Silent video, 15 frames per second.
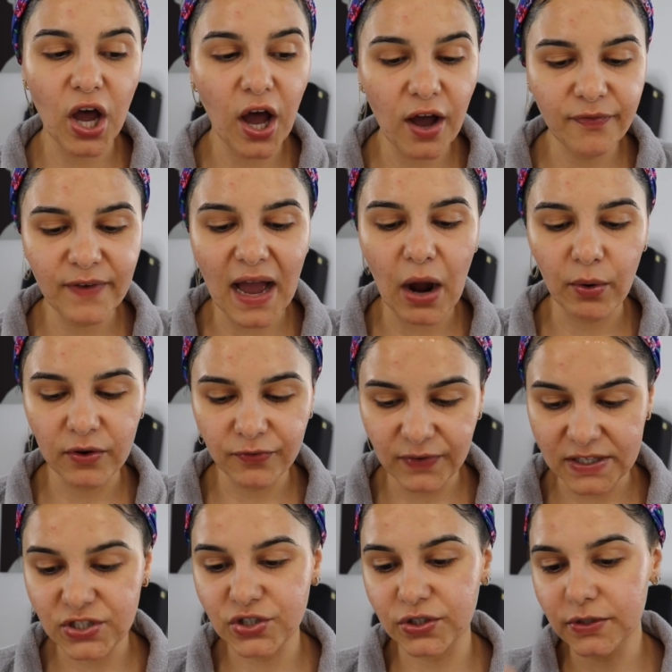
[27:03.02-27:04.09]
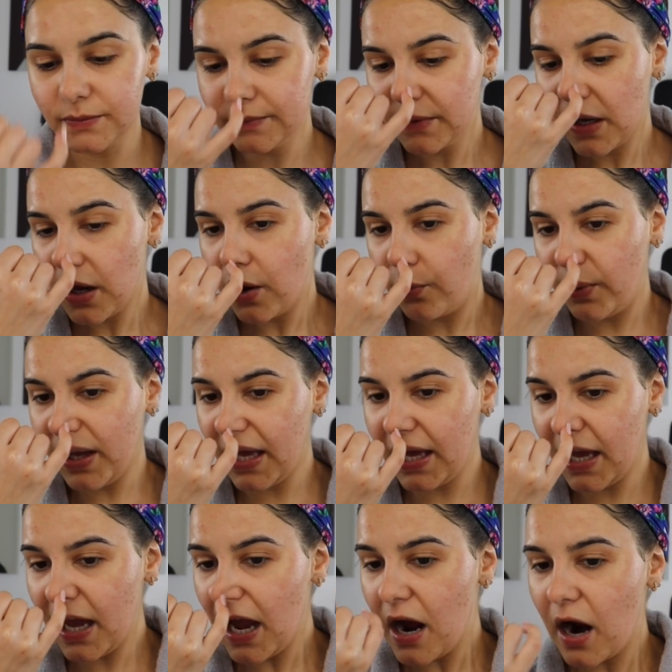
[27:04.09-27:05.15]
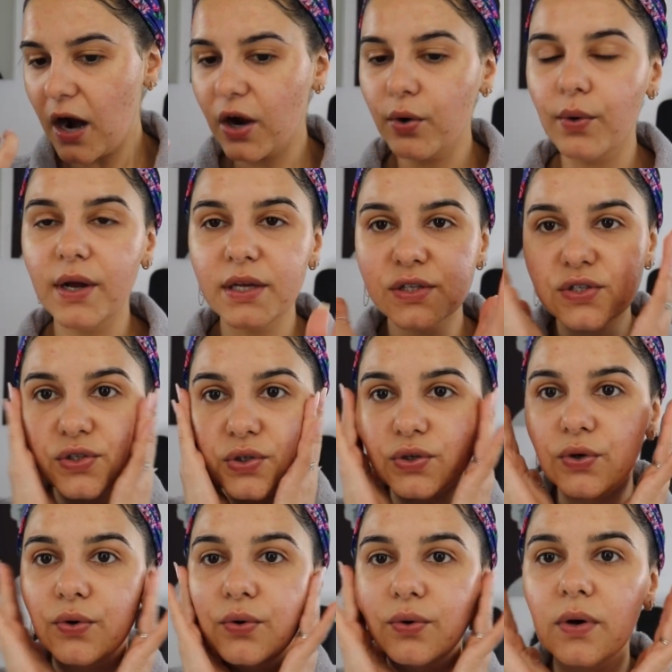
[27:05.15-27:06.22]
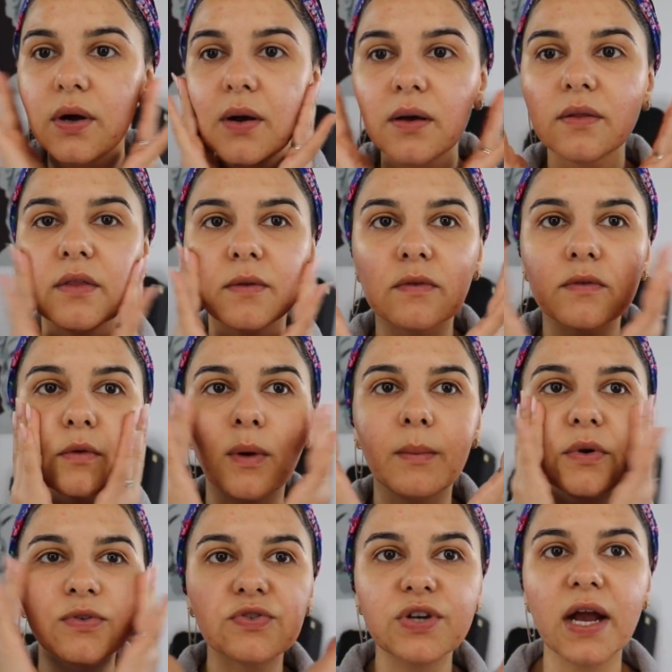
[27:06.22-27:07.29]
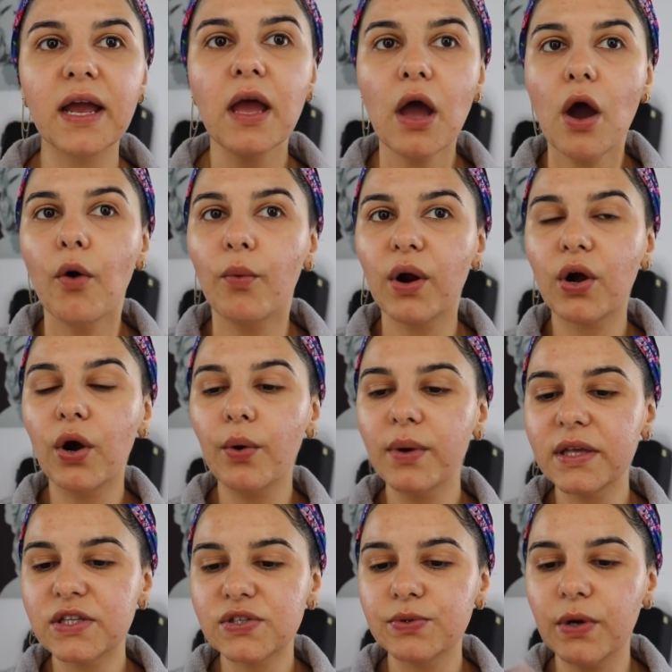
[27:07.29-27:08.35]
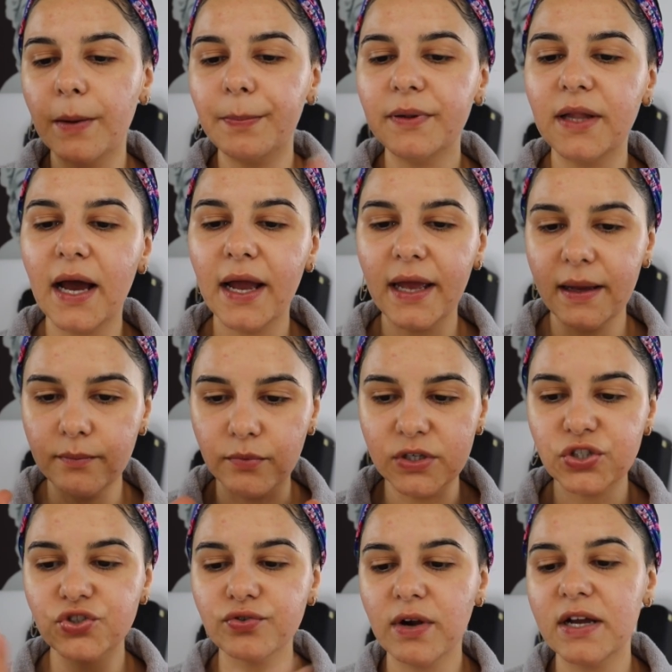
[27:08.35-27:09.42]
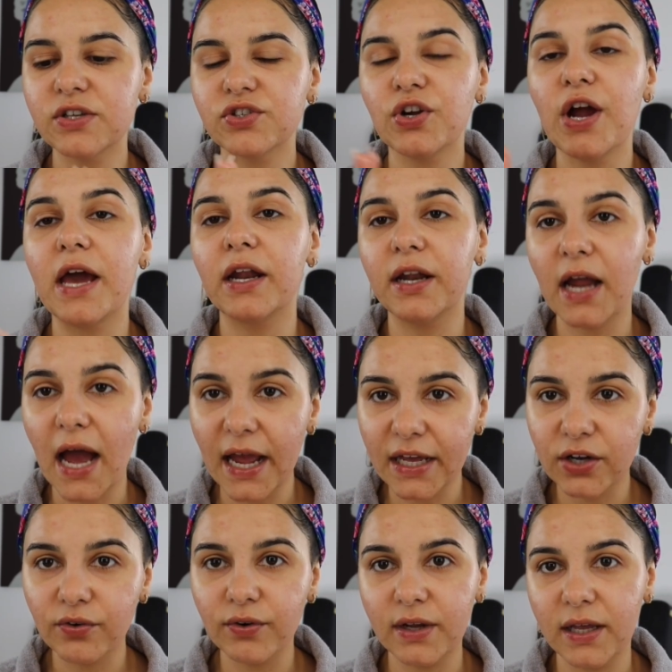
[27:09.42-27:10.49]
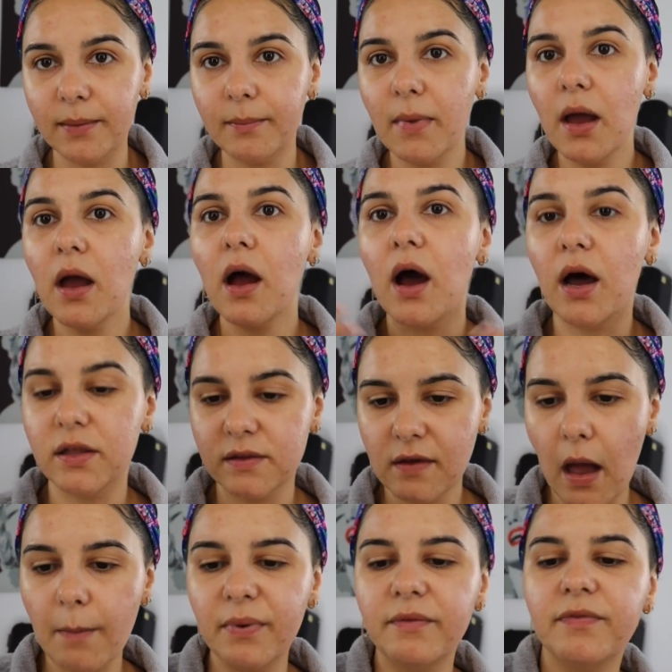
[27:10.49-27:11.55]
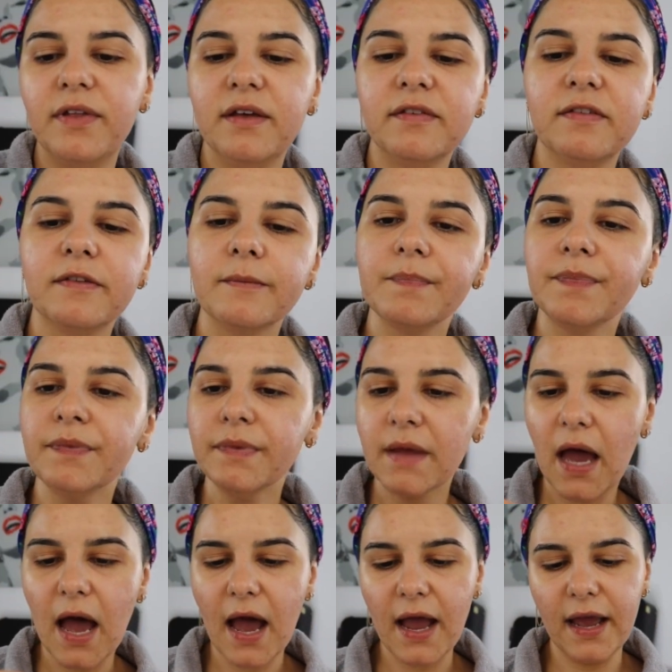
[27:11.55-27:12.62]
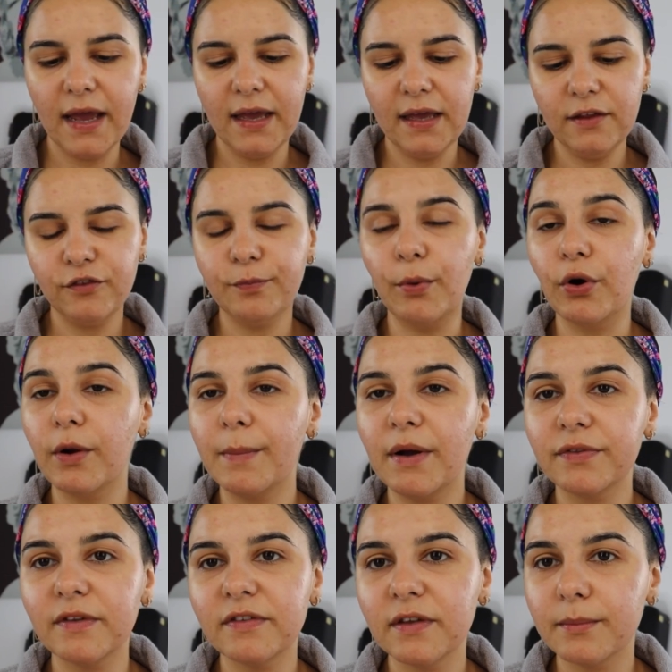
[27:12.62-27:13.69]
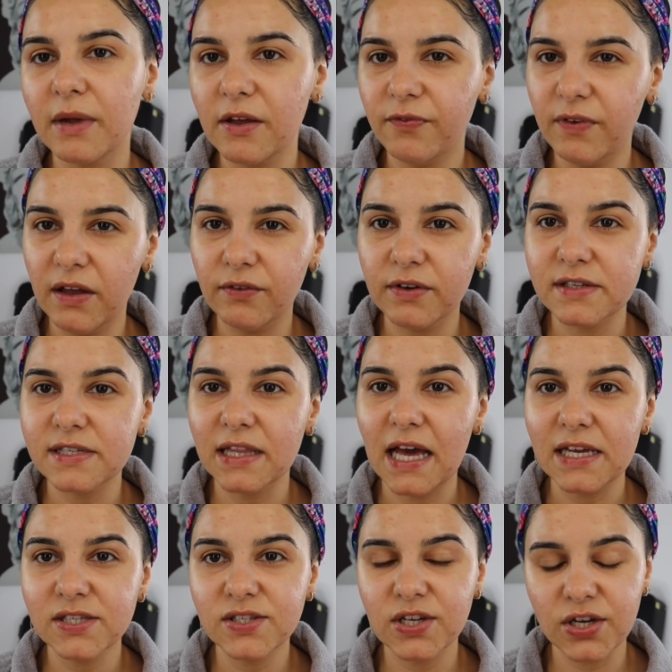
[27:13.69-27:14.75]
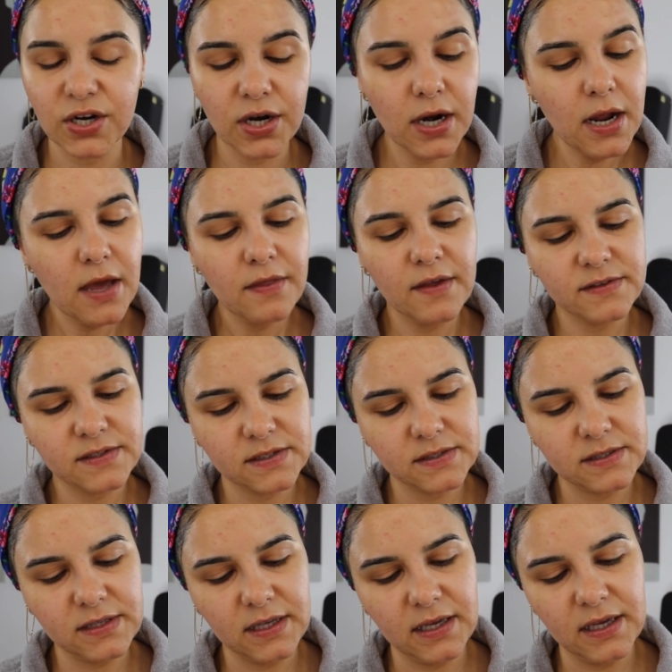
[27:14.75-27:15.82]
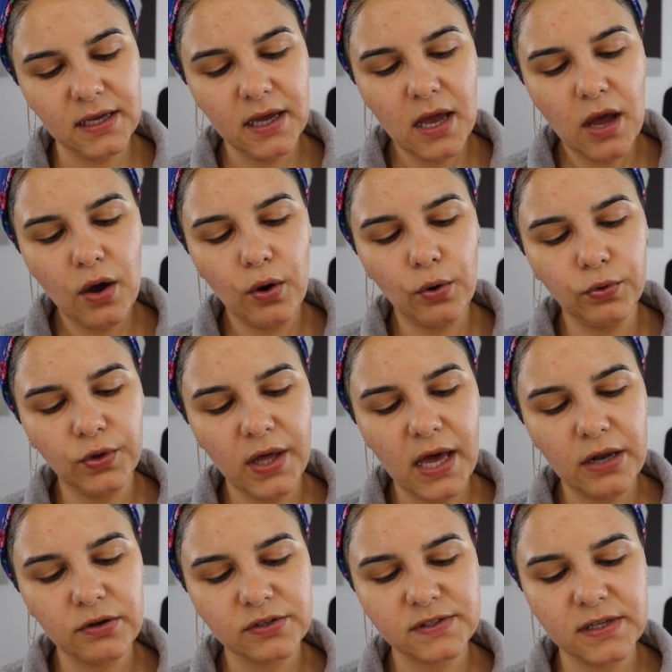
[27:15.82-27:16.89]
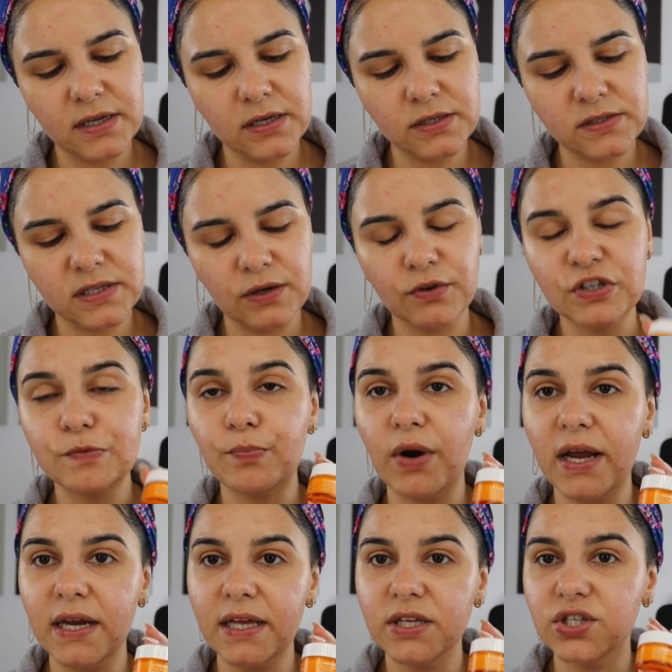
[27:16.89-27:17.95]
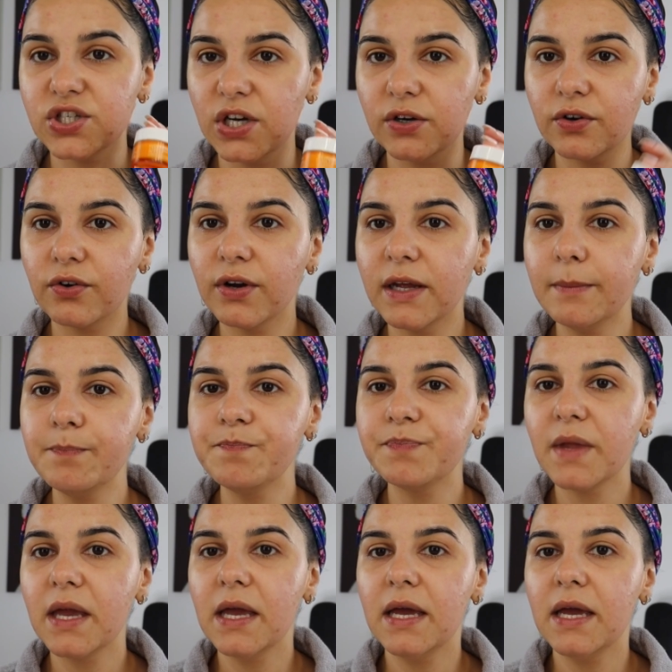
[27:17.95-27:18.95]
off our facial, we are going to, this is almost dry, we're going to apply a moisturizer and an eye cream on top of this. I spoke about this in my favorites last year. This is the Ole Henriksen Sea Rush Brightening Gel Cream.